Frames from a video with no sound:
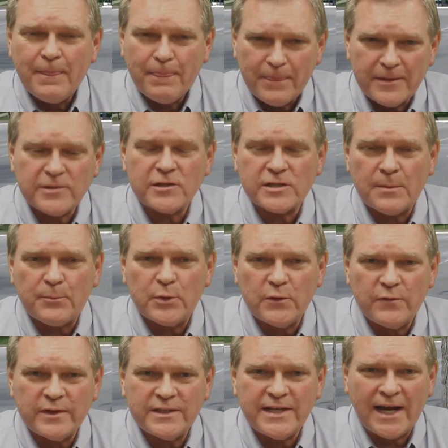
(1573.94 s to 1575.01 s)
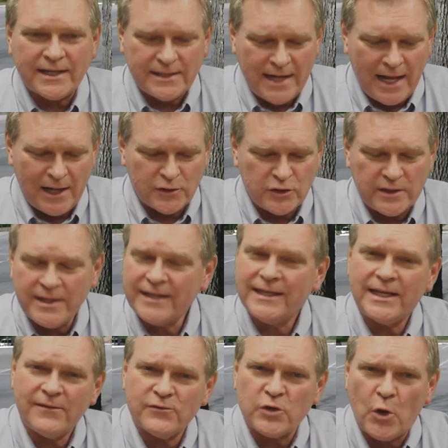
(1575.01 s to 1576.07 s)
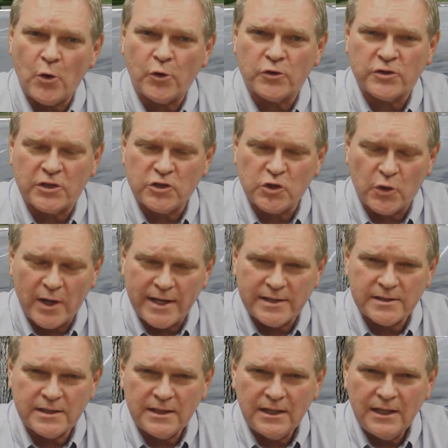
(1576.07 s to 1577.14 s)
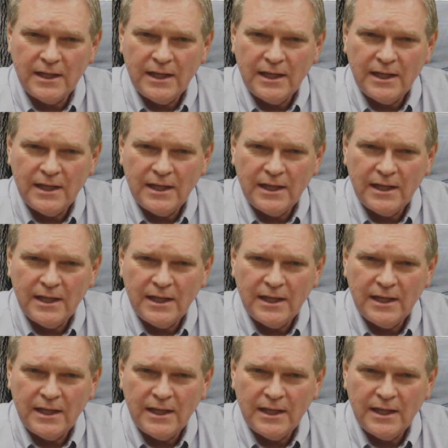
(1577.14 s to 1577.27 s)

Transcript: This is a proven technology that gives owners a choice.